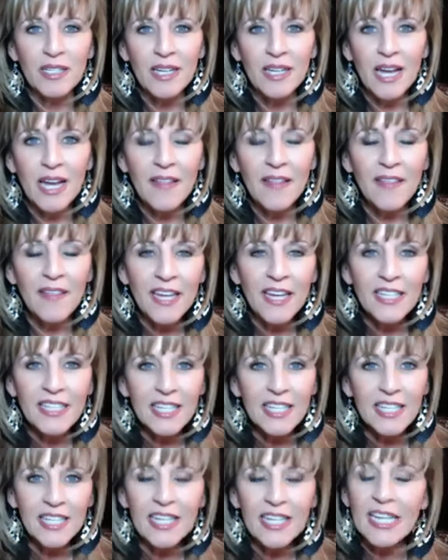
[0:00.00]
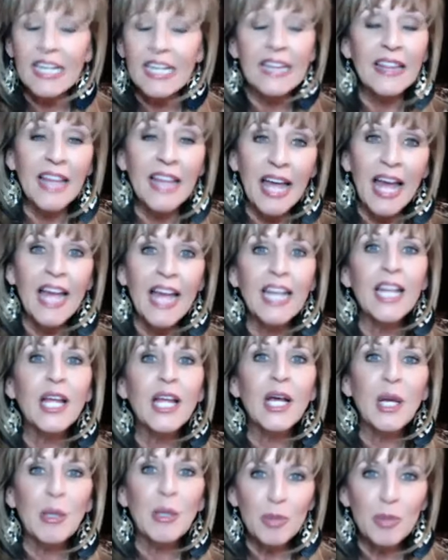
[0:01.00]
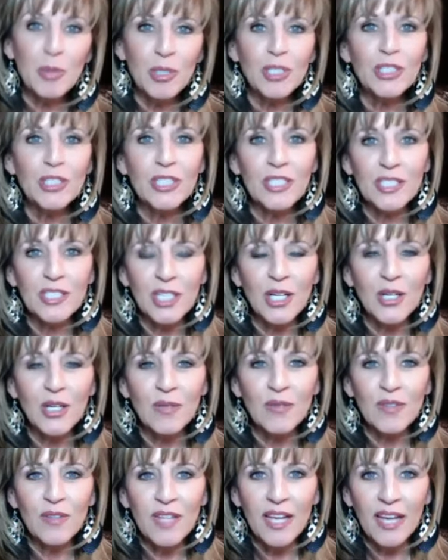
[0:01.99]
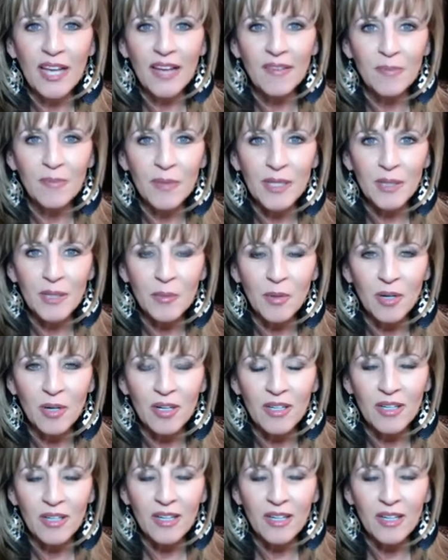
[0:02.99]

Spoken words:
And they did it, and that pushed us over that $500,000 mark.